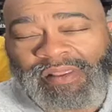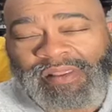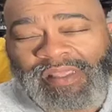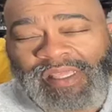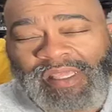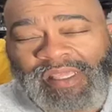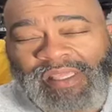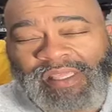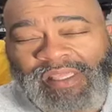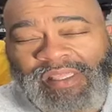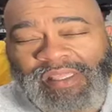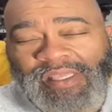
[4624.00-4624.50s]

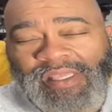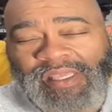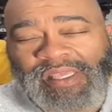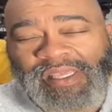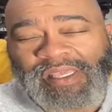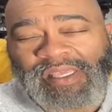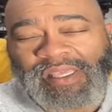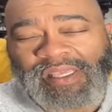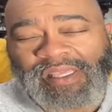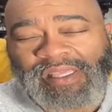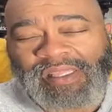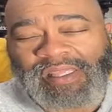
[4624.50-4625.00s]
the,
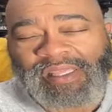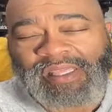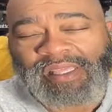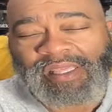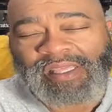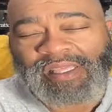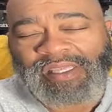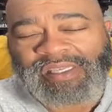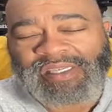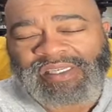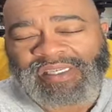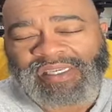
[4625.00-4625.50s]
the,
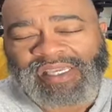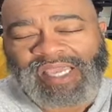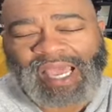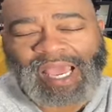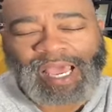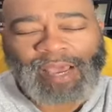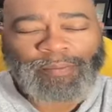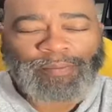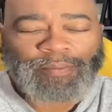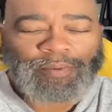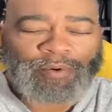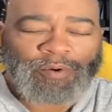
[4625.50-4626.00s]
the
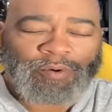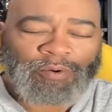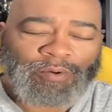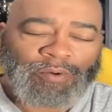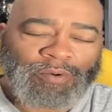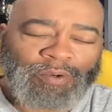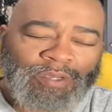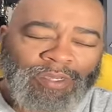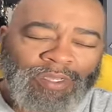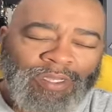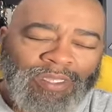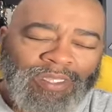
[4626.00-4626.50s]
scalpel,
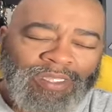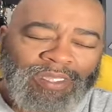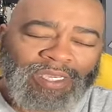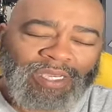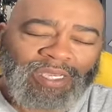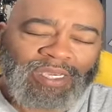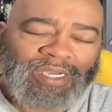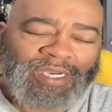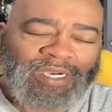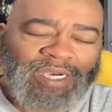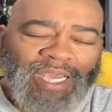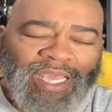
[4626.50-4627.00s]
the
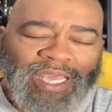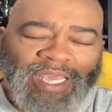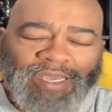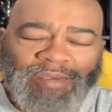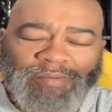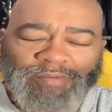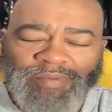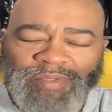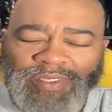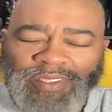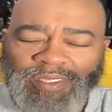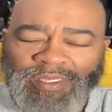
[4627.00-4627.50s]

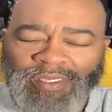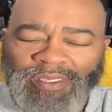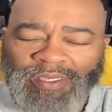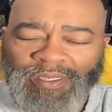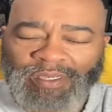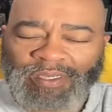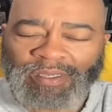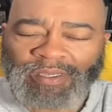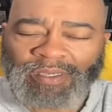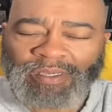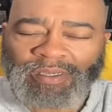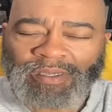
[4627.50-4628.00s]
clamps,
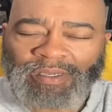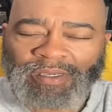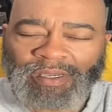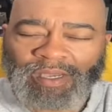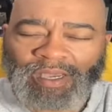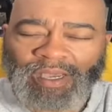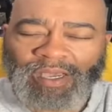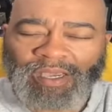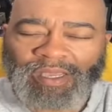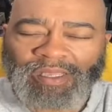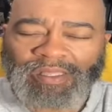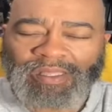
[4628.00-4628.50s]

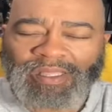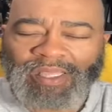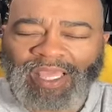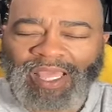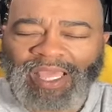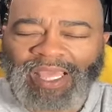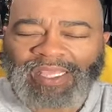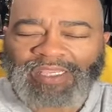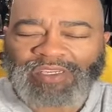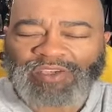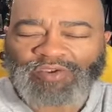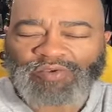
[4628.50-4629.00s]
uh, the
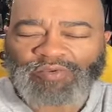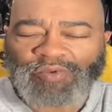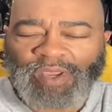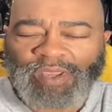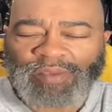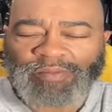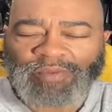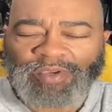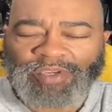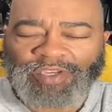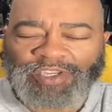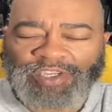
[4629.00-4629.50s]
x-ray
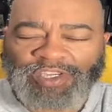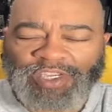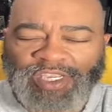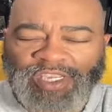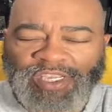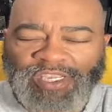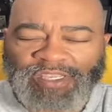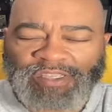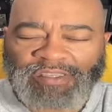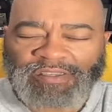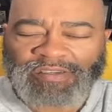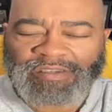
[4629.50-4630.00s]

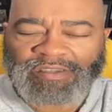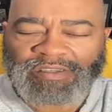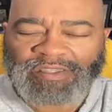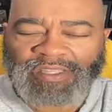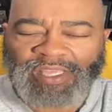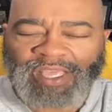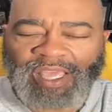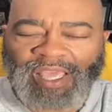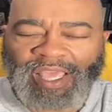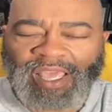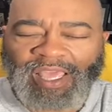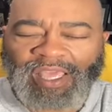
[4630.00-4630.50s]
machines, the,
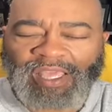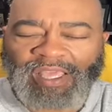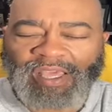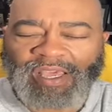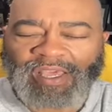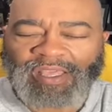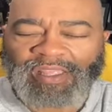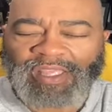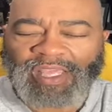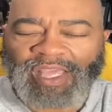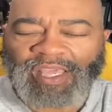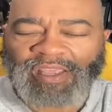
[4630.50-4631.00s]
uh, uh
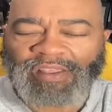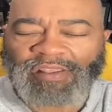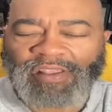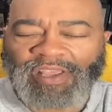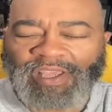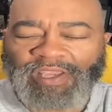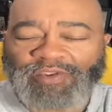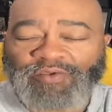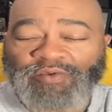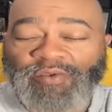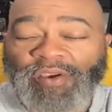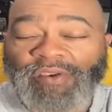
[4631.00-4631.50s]
the
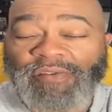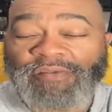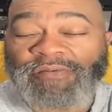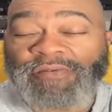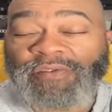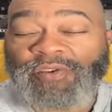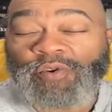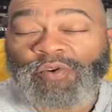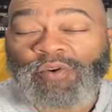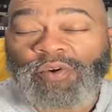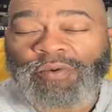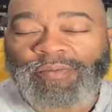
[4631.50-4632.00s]
x-ray
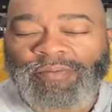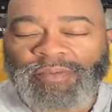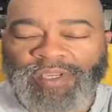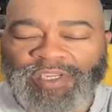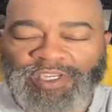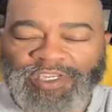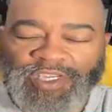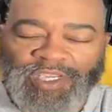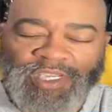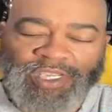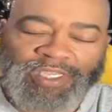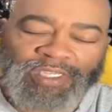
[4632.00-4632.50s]
viewing
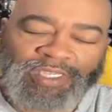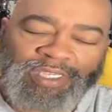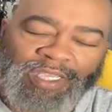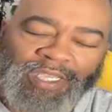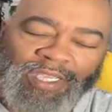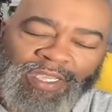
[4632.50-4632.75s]
machines.